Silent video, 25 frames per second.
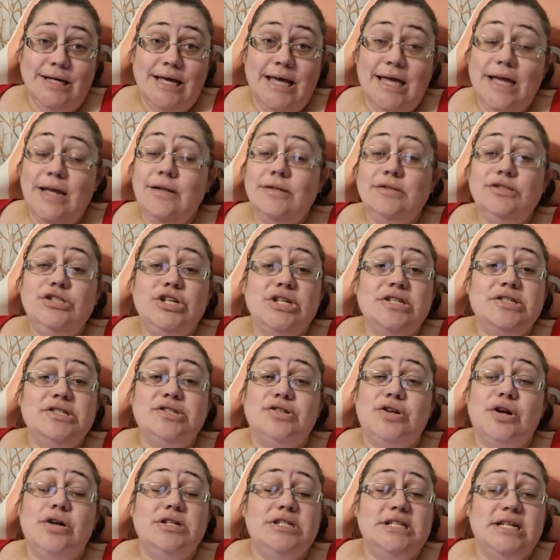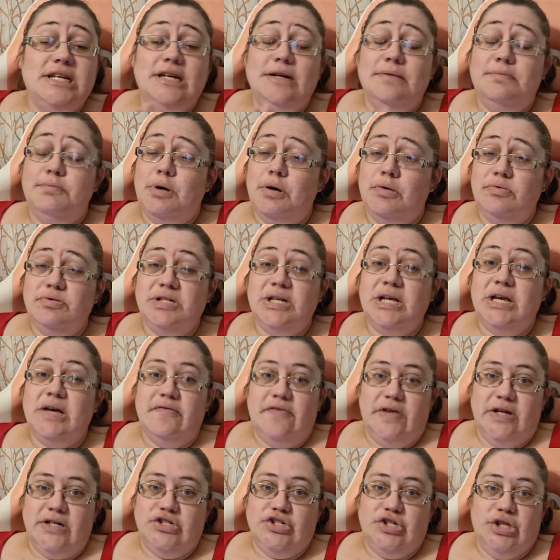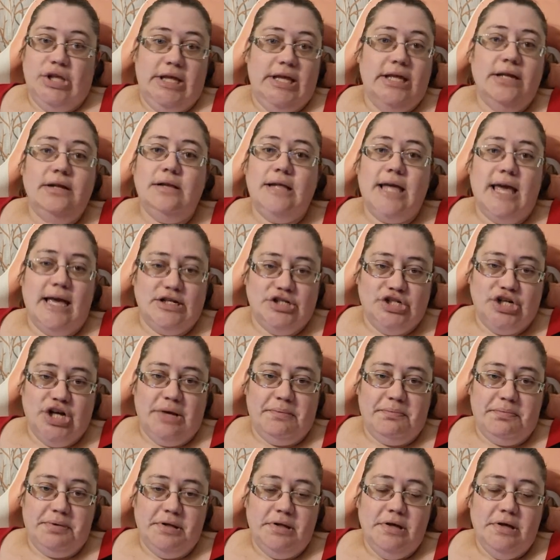It'll just start decomposing eventually. It'll catch up.